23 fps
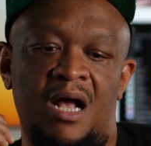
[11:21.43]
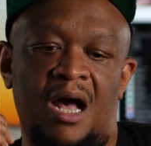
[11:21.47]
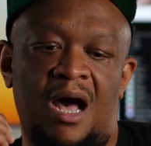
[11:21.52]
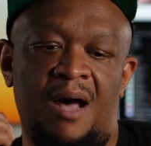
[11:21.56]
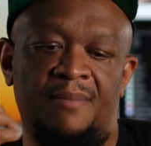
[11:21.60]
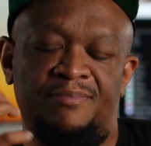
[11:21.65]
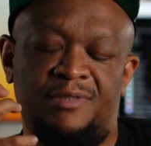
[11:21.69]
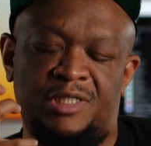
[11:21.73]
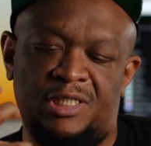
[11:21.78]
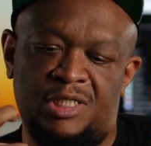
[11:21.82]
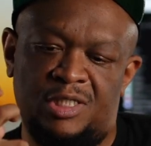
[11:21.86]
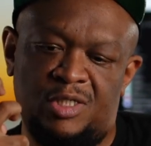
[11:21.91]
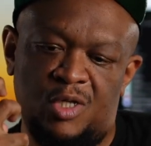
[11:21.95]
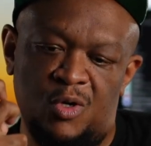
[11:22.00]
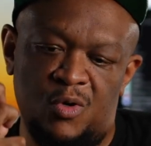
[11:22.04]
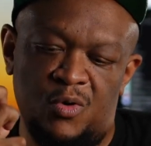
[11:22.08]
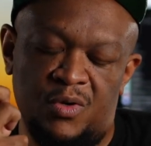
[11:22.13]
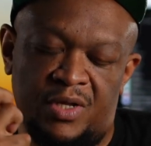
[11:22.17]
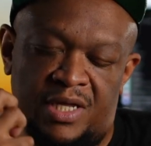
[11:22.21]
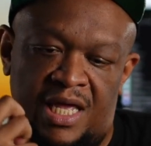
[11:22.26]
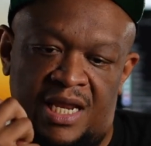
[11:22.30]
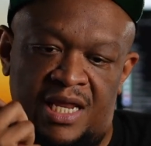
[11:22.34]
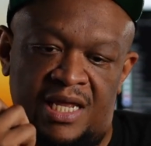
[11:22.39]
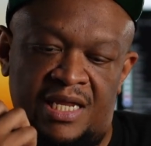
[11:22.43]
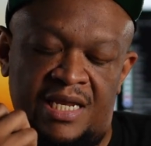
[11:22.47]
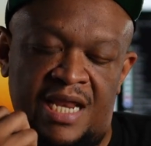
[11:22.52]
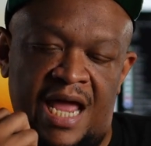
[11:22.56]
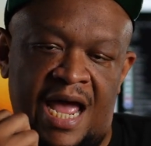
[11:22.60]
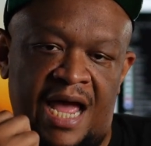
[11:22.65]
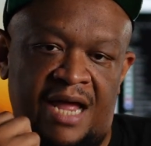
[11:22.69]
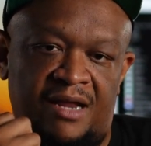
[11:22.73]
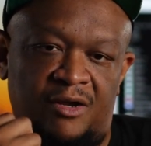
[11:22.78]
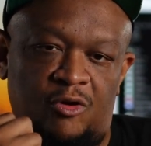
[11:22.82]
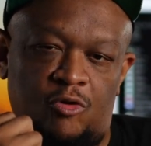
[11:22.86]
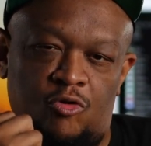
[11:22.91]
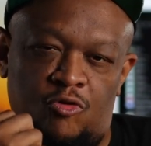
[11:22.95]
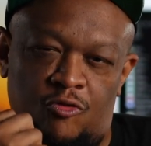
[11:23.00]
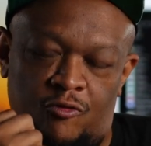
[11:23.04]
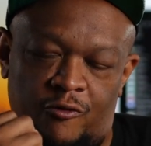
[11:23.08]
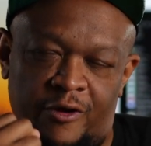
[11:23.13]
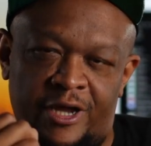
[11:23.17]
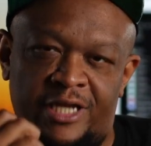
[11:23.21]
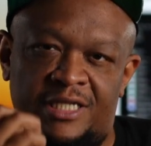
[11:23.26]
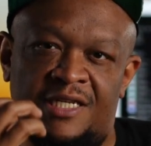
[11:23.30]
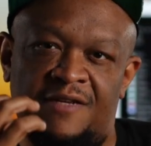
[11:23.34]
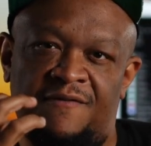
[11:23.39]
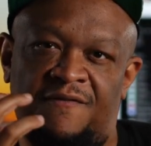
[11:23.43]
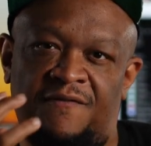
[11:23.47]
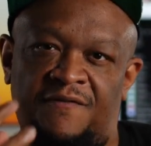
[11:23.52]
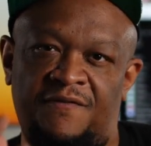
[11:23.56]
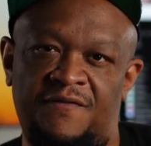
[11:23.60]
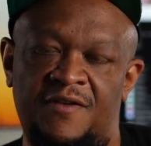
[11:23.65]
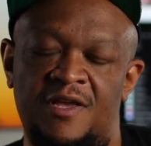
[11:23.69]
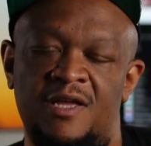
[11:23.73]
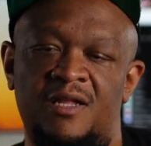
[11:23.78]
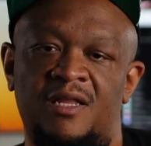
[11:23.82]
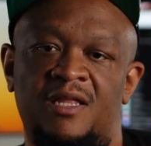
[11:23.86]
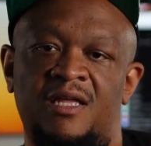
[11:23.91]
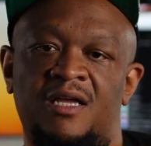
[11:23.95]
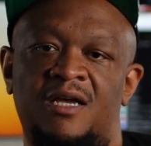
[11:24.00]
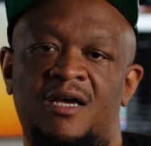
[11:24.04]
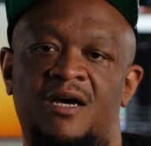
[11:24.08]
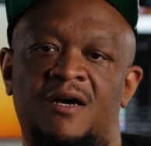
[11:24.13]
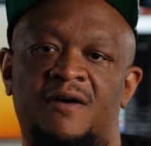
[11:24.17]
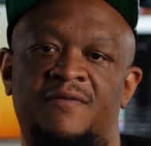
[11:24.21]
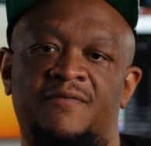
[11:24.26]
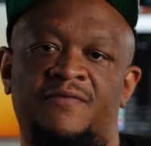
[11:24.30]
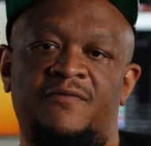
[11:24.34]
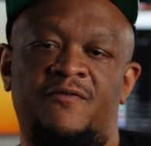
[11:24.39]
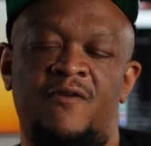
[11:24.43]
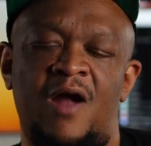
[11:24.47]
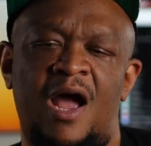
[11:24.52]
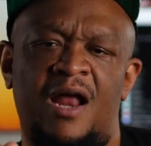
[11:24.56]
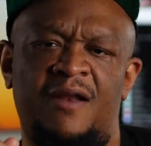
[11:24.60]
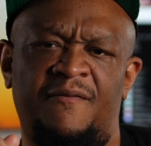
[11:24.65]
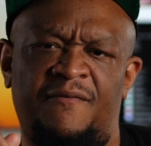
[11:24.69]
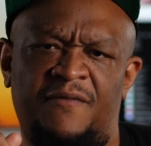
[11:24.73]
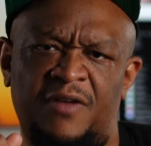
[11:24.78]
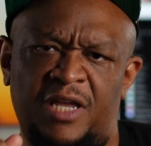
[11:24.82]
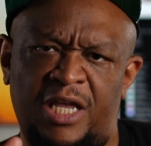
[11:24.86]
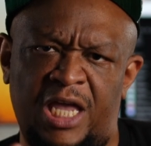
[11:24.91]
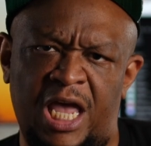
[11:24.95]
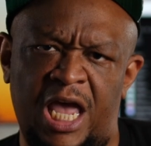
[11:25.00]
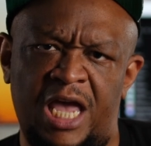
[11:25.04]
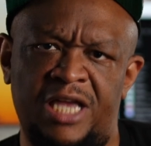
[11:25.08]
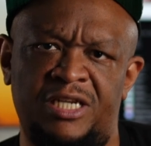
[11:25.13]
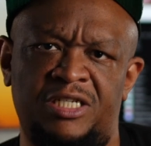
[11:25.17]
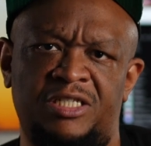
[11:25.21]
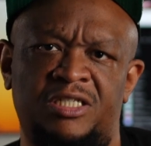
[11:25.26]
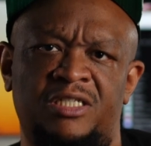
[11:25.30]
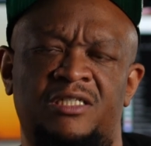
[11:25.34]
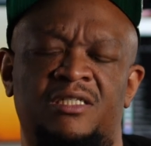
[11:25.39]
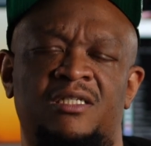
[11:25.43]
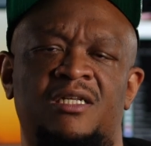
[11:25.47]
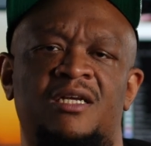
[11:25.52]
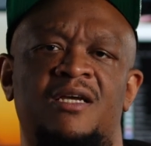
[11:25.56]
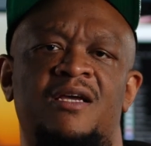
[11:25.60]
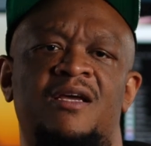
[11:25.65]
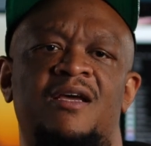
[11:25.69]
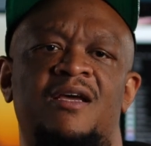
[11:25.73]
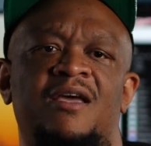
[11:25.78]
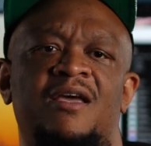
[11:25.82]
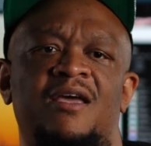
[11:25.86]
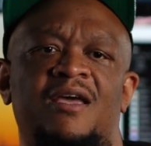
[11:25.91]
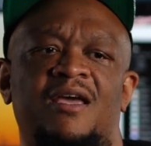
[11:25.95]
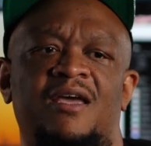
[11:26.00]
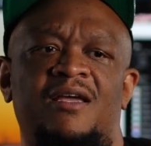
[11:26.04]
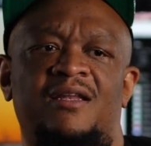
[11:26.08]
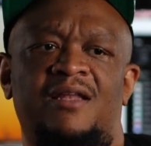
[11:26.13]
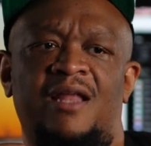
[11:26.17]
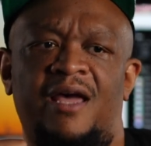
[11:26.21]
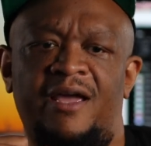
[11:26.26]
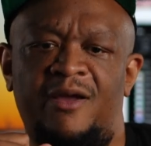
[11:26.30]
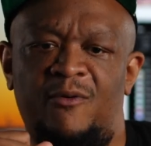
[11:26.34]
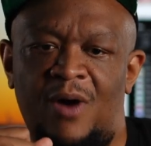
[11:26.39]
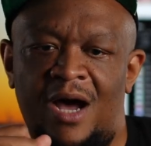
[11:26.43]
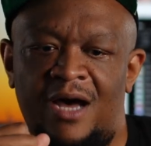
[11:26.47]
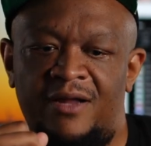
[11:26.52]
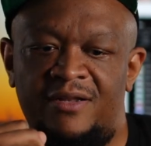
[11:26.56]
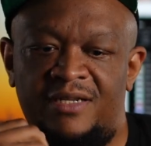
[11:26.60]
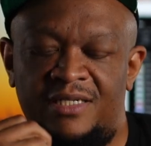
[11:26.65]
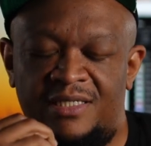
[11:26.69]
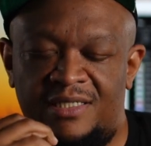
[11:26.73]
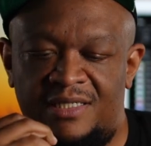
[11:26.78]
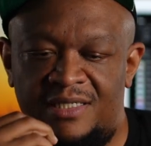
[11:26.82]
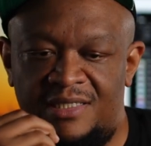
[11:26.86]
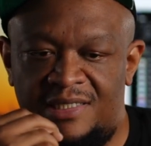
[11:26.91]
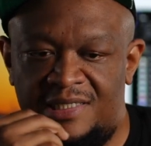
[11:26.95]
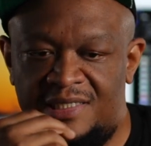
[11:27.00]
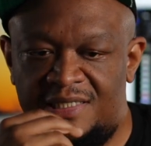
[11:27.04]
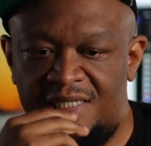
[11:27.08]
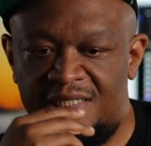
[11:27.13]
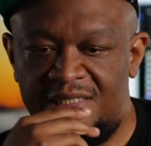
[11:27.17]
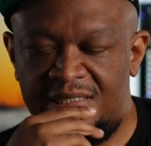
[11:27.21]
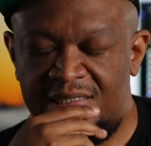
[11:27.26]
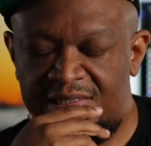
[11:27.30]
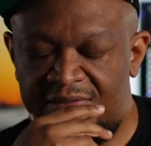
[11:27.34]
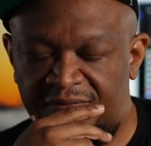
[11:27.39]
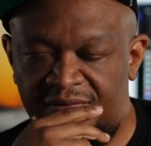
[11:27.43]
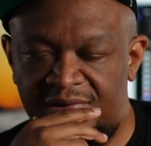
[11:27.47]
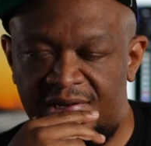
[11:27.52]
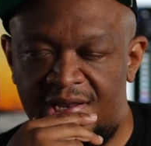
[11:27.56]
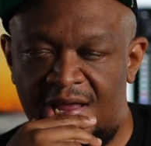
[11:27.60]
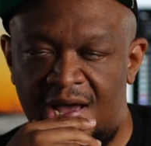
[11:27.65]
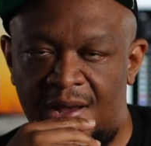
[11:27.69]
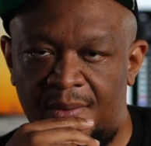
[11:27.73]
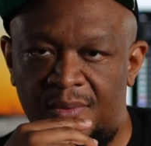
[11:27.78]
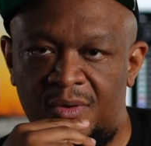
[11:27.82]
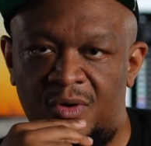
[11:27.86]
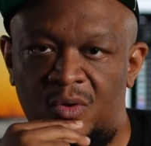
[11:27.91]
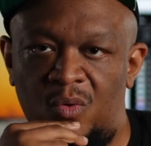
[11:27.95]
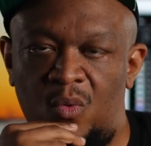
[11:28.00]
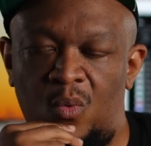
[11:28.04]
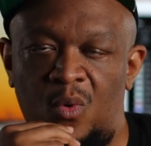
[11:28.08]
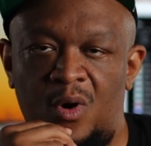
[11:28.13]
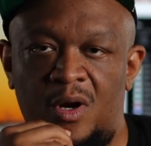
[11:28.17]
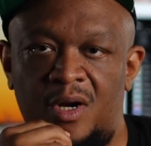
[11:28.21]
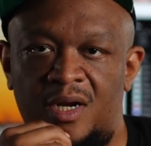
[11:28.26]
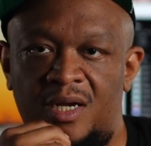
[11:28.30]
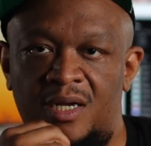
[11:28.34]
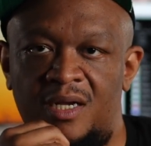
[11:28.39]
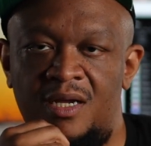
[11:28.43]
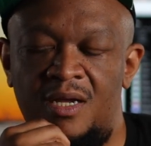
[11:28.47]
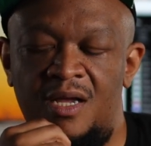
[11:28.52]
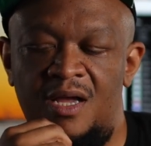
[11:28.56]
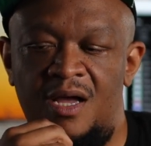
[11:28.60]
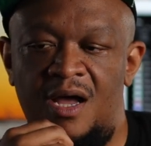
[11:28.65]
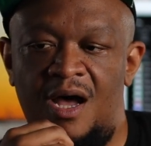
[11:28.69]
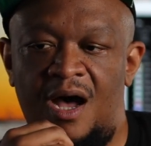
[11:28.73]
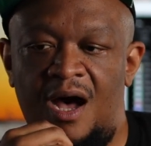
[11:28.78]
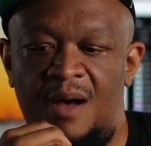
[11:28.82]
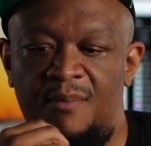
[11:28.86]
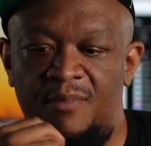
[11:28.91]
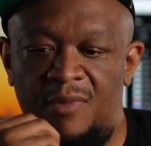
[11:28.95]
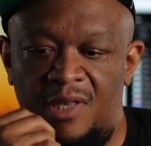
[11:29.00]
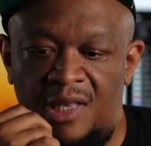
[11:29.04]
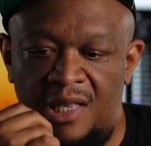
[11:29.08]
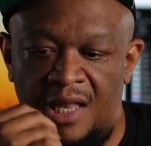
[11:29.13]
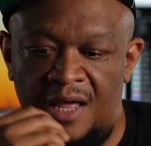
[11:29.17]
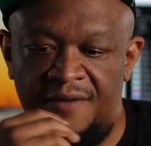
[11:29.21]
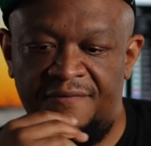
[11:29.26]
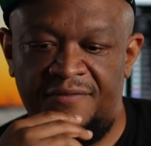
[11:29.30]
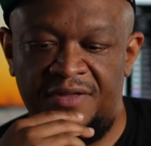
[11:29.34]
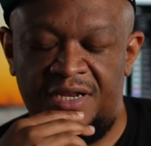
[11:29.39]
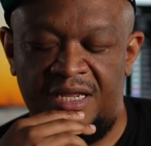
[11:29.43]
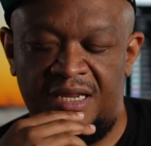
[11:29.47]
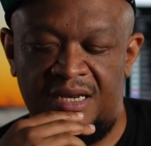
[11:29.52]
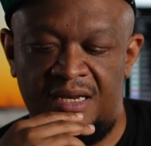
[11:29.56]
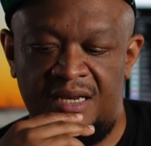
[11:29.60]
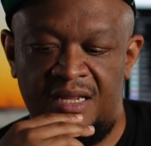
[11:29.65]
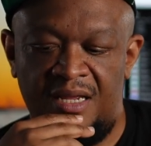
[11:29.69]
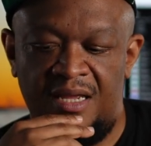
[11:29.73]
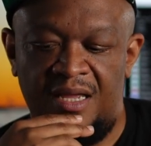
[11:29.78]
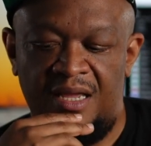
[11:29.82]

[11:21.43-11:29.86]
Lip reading: I'm still getting that crazy feeling of gratification and like, wow, this is phenomenal work. I'm loving it.